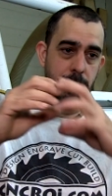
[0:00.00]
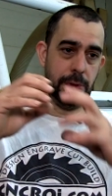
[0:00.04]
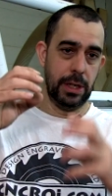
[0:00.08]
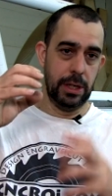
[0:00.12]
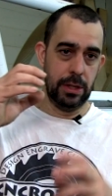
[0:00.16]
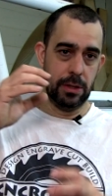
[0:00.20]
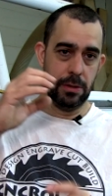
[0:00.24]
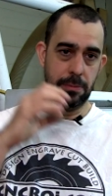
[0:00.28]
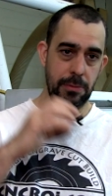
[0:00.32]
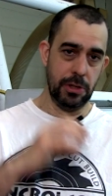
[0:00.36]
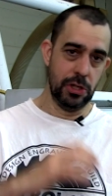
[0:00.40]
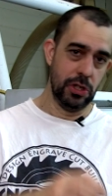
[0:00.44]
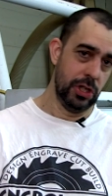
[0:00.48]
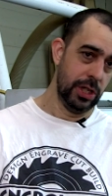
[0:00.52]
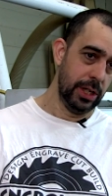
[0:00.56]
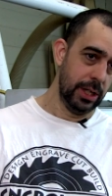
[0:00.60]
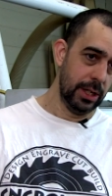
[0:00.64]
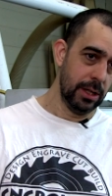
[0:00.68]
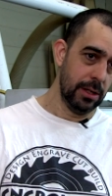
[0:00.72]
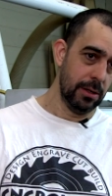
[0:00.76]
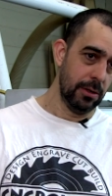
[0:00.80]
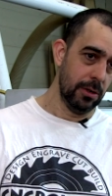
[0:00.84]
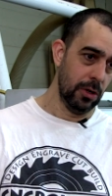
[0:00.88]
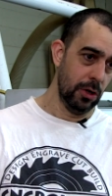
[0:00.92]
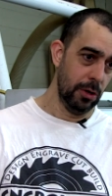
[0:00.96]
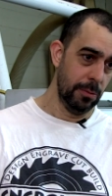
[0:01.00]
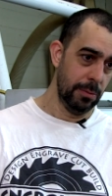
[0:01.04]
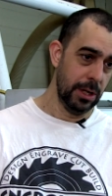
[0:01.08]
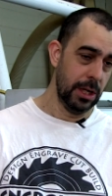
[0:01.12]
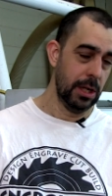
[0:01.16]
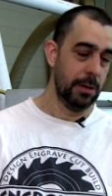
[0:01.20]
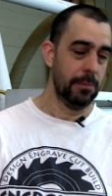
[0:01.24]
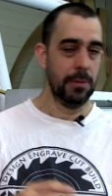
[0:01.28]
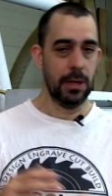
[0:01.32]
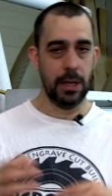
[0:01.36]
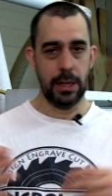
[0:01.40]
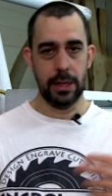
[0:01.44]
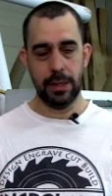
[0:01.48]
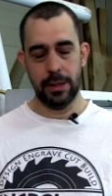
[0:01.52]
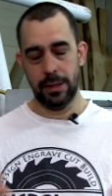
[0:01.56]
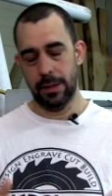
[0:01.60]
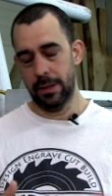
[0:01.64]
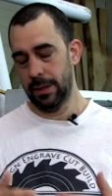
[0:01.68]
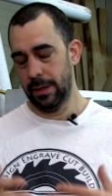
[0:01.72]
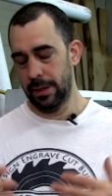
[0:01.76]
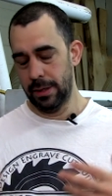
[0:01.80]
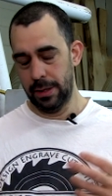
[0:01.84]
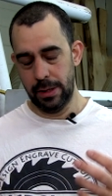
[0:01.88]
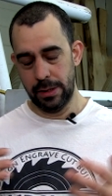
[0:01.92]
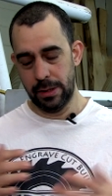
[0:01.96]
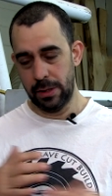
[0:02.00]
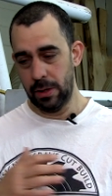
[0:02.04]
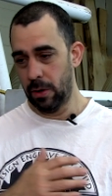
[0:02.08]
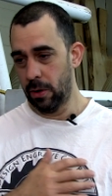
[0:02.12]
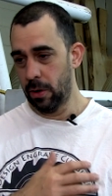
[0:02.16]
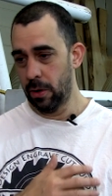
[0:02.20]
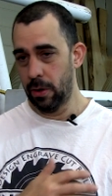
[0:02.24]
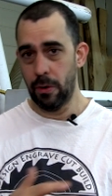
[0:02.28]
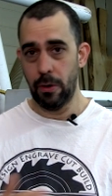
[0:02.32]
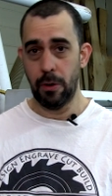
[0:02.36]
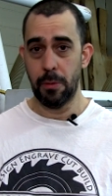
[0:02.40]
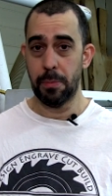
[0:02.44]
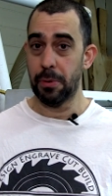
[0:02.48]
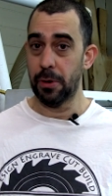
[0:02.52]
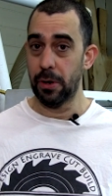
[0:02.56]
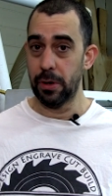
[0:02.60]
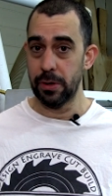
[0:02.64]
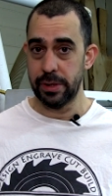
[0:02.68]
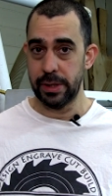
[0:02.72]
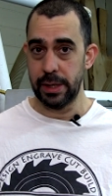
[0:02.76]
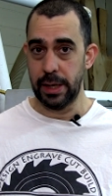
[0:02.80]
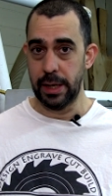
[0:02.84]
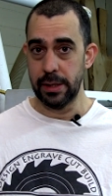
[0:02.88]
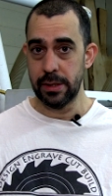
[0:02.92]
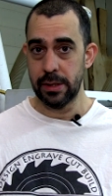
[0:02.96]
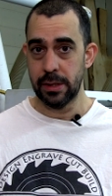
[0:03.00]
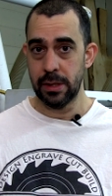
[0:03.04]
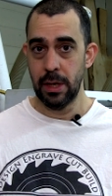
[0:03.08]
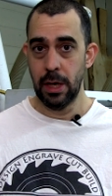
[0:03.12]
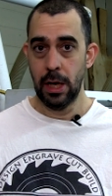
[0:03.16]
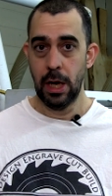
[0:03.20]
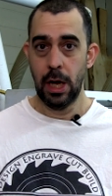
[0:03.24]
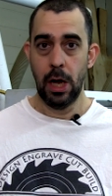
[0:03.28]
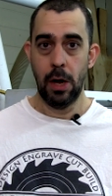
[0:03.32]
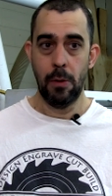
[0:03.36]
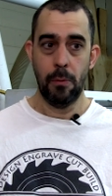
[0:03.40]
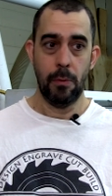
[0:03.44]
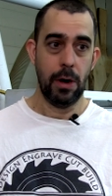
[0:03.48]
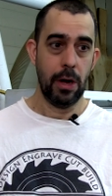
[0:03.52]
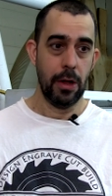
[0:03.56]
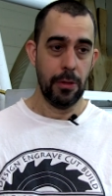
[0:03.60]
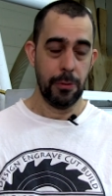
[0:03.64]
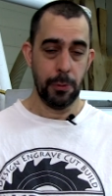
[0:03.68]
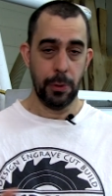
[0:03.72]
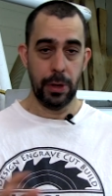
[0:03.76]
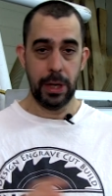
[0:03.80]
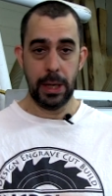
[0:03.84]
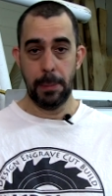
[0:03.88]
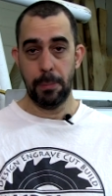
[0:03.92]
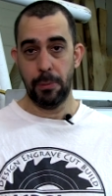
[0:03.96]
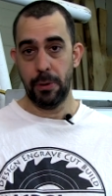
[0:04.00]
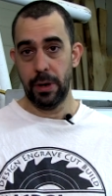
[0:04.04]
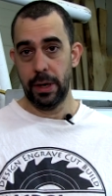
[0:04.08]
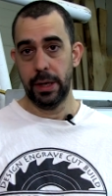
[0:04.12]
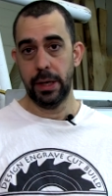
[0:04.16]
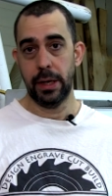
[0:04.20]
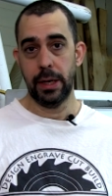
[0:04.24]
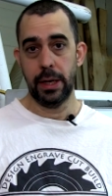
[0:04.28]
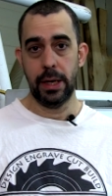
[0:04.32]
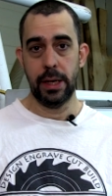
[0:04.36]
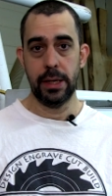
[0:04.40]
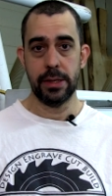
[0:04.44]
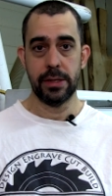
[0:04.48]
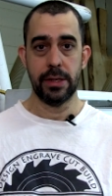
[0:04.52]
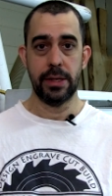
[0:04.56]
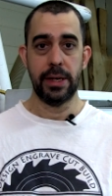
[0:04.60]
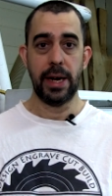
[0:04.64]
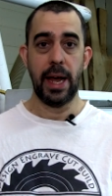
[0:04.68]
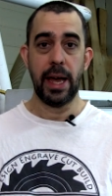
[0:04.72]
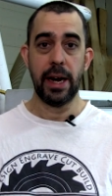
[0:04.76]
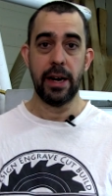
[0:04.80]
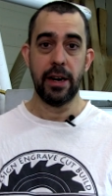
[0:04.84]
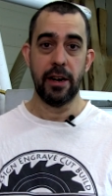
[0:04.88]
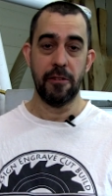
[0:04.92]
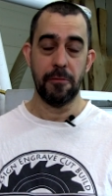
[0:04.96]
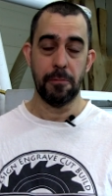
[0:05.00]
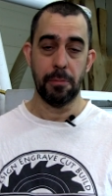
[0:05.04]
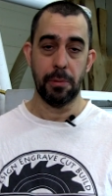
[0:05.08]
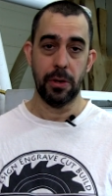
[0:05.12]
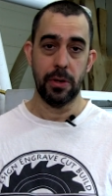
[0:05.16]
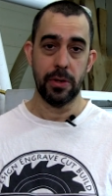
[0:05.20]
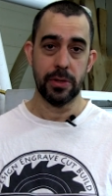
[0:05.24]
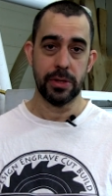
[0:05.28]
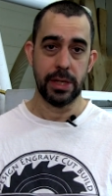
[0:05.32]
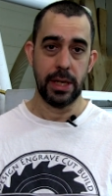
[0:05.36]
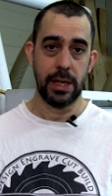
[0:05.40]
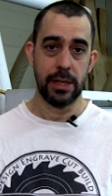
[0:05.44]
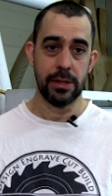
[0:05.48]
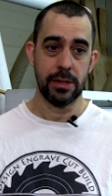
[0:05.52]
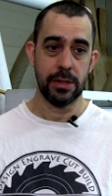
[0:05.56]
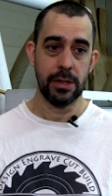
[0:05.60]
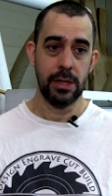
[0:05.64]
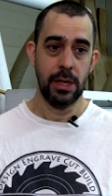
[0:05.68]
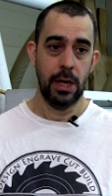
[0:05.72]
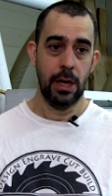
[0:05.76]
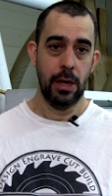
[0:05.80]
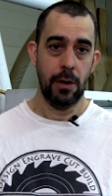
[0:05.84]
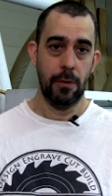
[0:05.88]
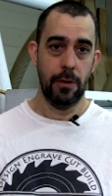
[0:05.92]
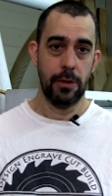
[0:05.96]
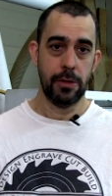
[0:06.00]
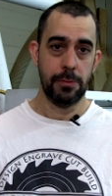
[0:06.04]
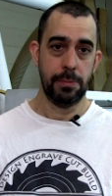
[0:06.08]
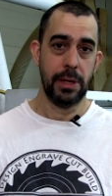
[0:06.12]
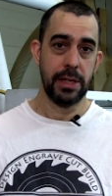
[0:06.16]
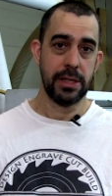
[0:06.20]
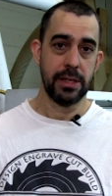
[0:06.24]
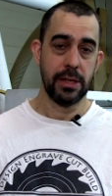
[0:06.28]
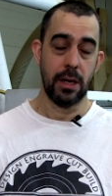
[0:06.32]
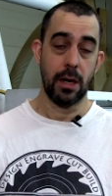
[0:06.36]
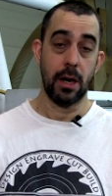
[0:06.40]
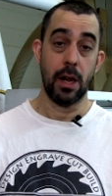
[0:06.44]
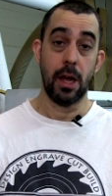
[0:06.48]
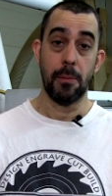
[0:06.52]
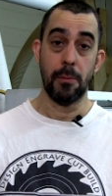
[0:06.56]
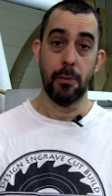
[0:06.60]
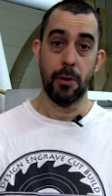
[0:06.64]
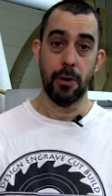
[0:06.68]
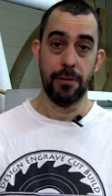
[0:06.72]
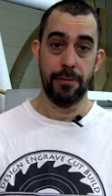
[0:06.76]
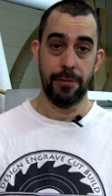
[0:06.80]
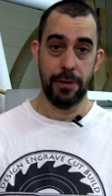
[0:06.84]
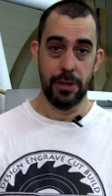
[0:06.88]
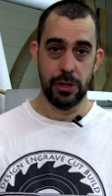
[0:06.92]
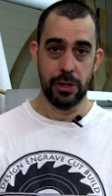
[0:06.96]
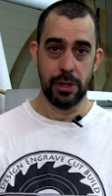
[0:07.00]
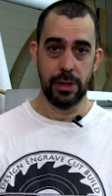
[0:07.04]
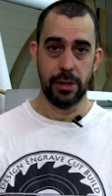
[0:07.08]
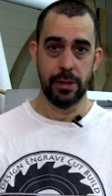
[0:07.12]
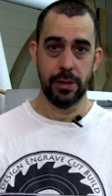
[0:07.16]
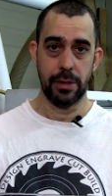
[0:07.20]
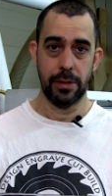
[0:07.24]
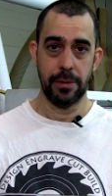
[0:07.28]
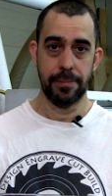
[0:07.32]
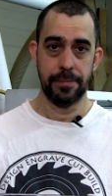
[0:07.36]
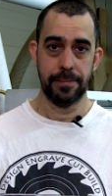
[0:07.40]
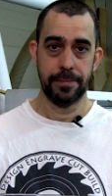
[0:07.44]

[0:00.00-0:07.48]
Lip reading: we need to machine the aluminum, like it's a whole process, while 3D printing is an additive process, which makes it a lot more efficient.